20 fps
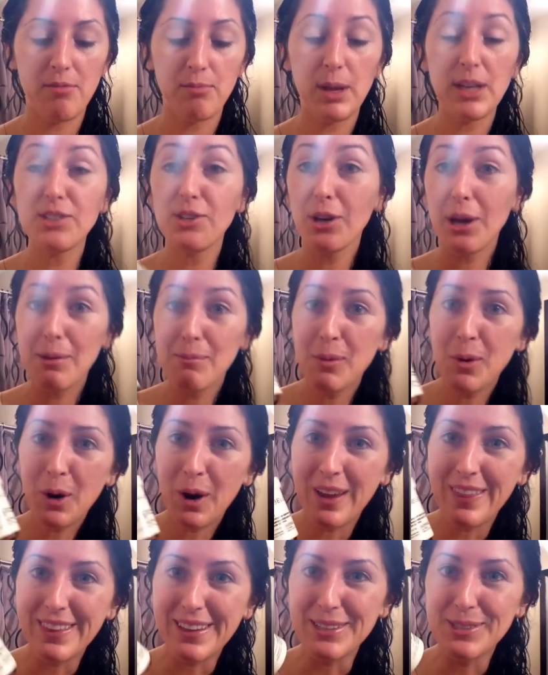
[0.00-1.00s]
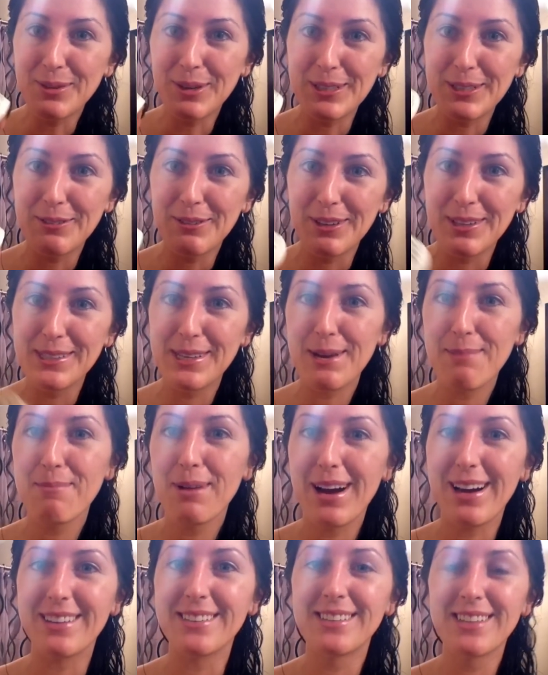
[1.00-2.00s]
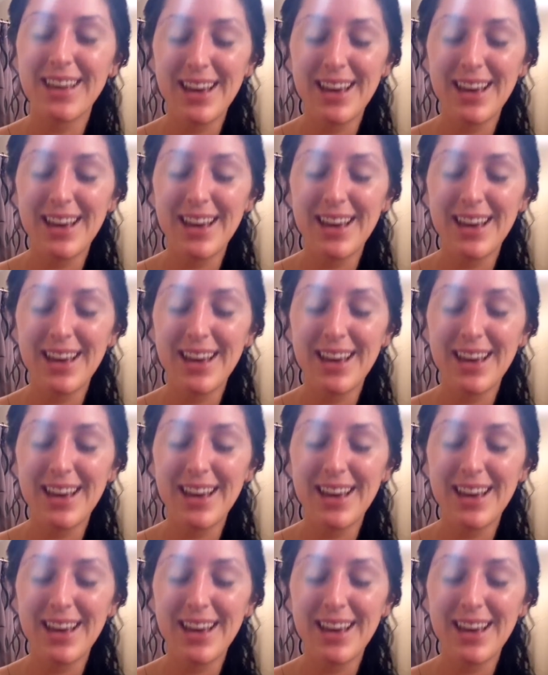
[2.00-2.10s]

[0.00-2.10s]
Plus you get more in these ones for the same price.